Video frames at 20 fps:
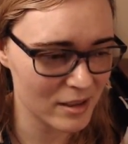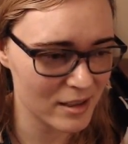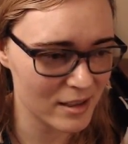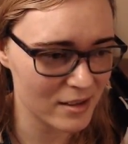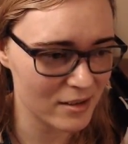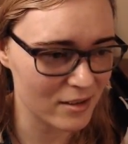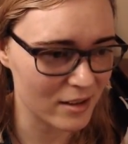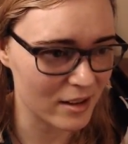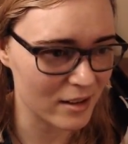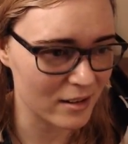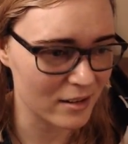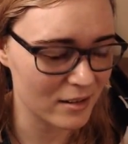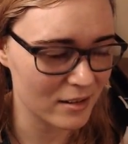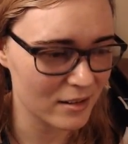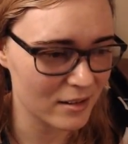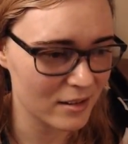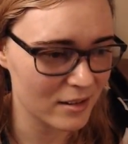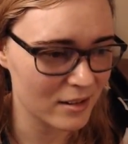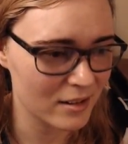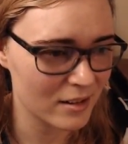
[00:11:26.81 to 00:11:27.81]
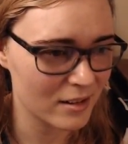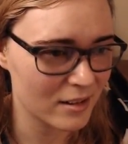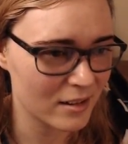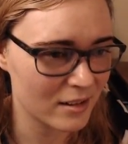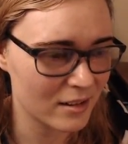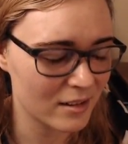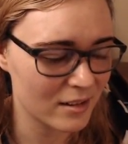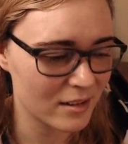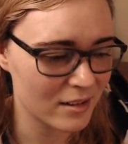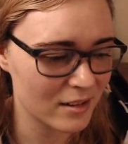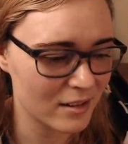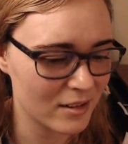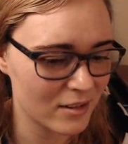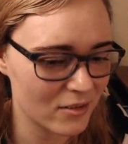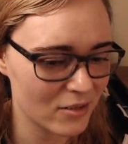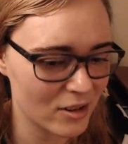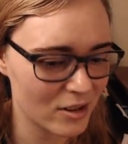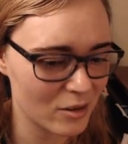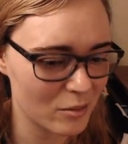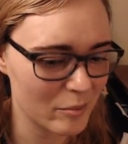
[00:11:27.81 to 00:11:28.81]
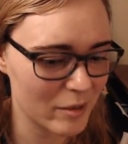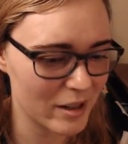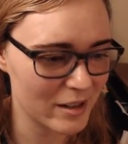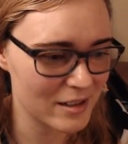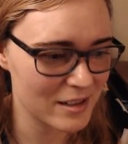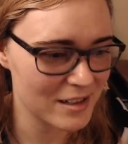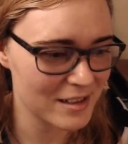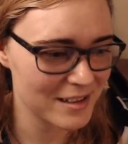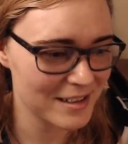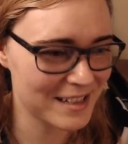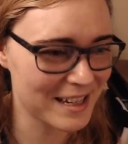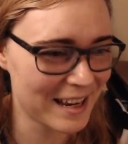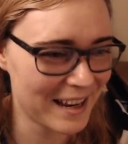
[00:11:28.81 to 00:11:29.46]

steal that, if you don't mind.